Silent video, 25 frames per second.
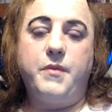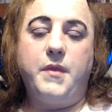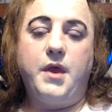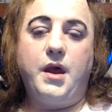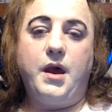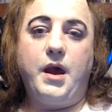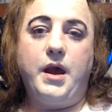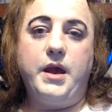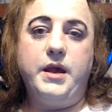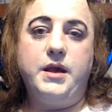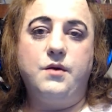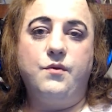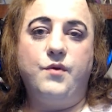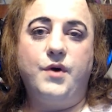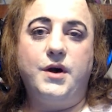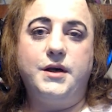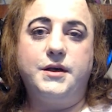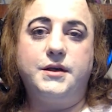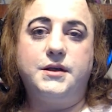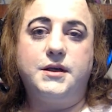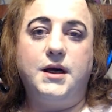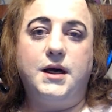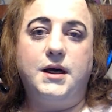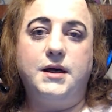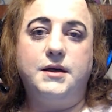Anyways
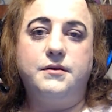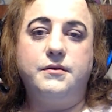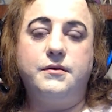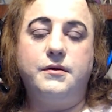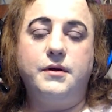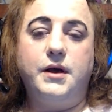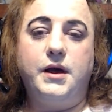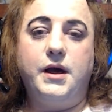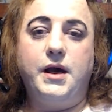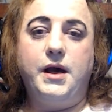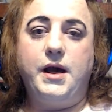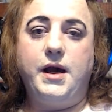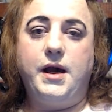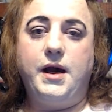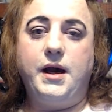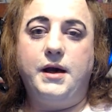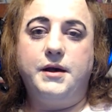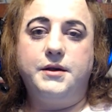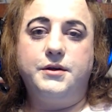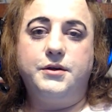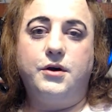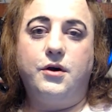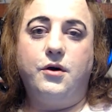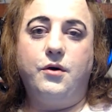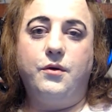guys, as
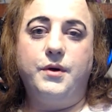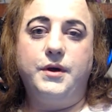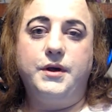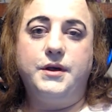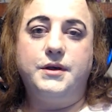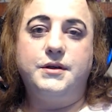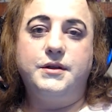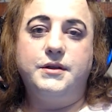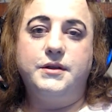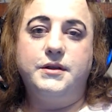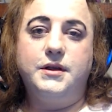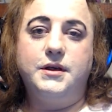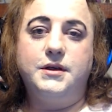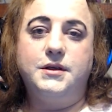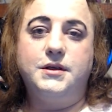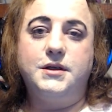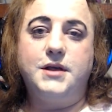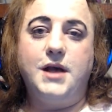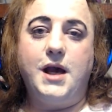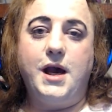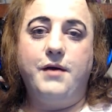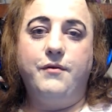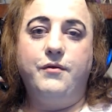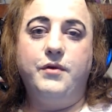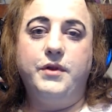always, this is
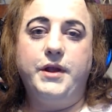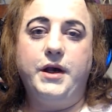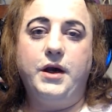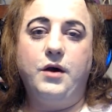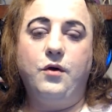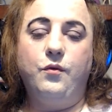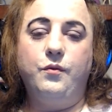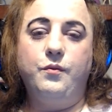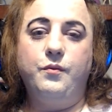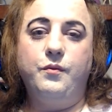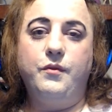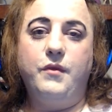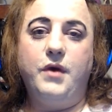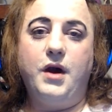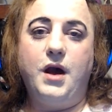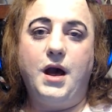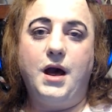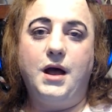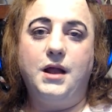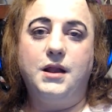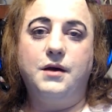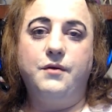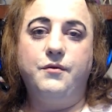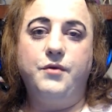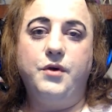Evylyn now. I
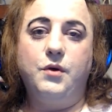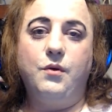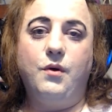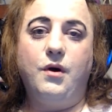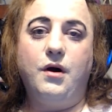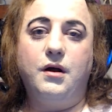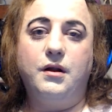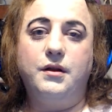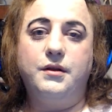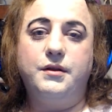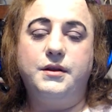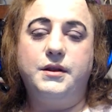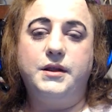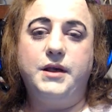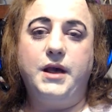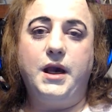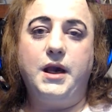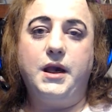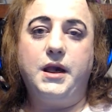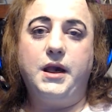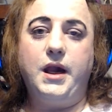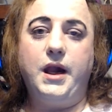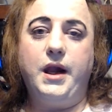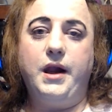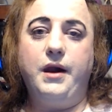love you all, take
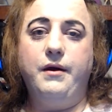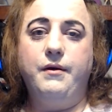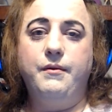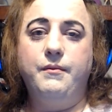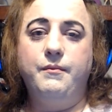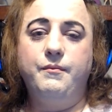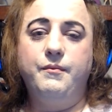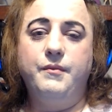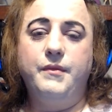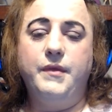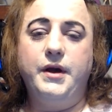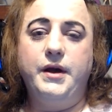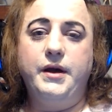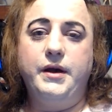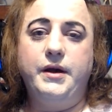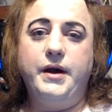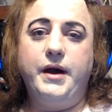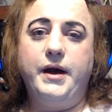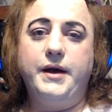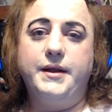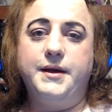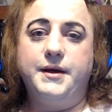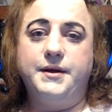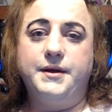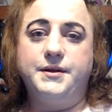care,
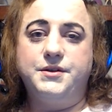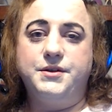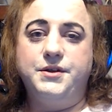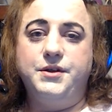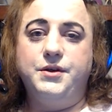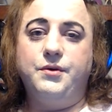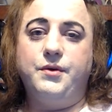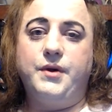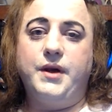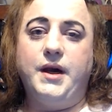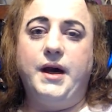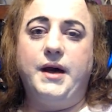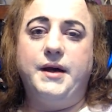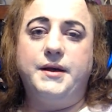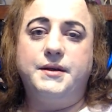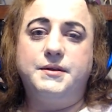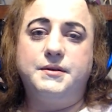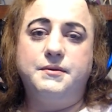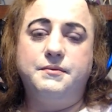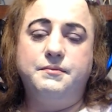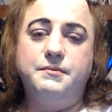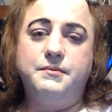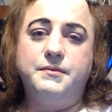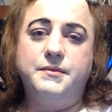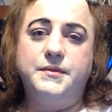and I'll see you guys
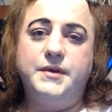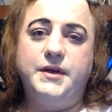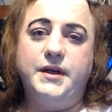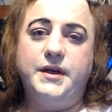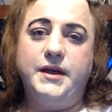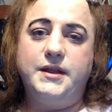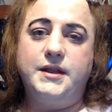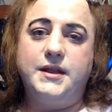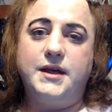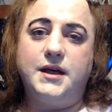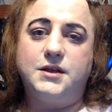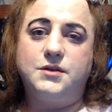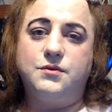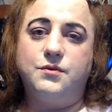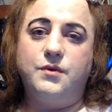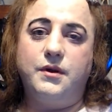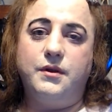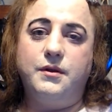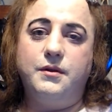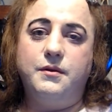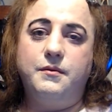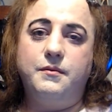in the next one.